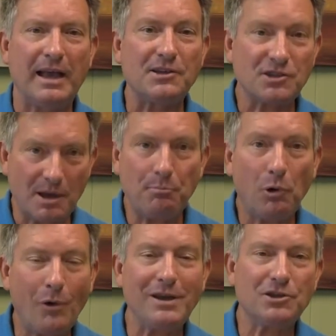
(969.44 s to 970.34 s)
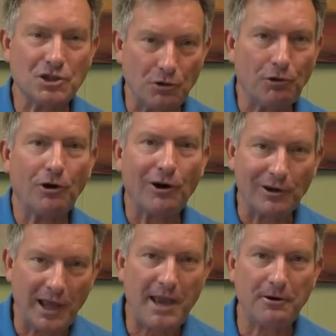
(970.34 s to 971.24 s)
at some point, sooner
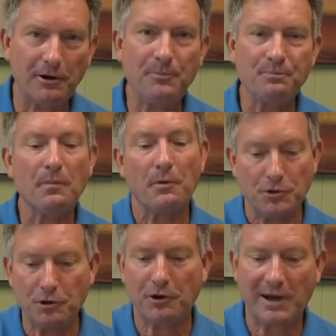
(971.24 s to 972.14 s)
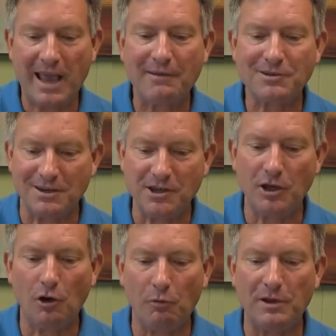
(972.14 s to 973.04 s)
or later, you're going to have to
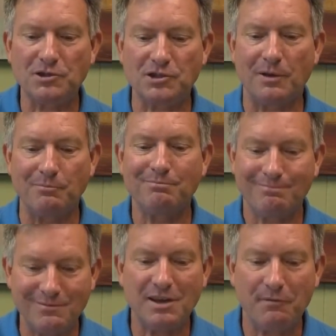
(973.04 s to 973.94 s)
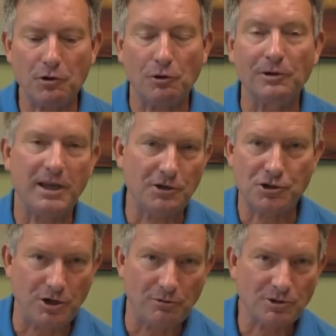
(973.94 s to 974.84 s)
deal with some difficult
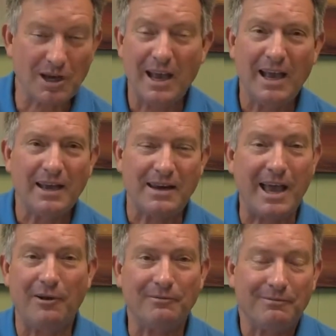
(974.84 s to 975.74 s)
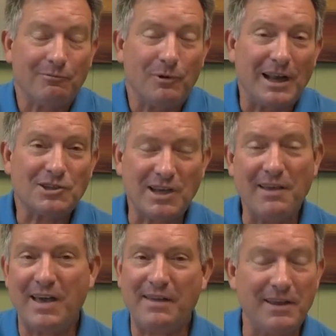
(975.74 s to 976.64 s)
issues. Now, when I
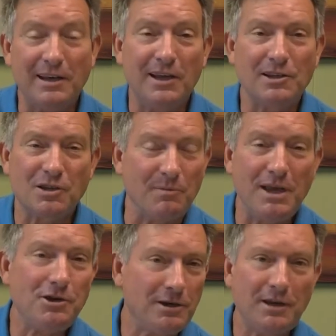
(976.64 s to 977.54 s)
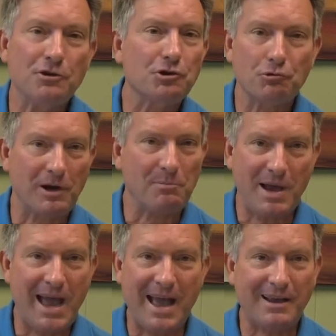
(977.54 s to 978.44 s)
say that, that doesn't mean you need to shrink
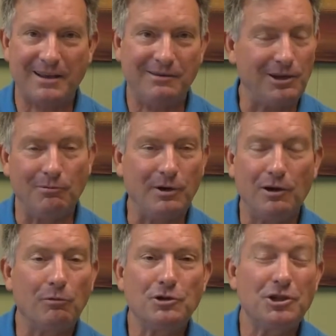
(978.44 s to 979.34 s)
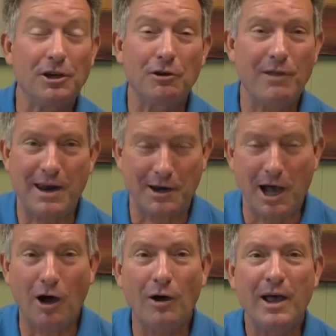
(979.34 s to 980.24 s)
back. We don't want you to do that at
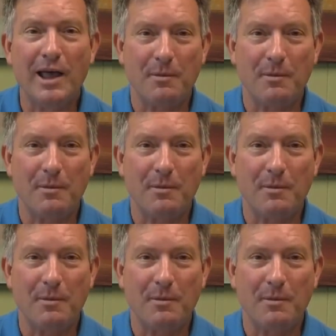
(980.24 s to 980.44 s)
all,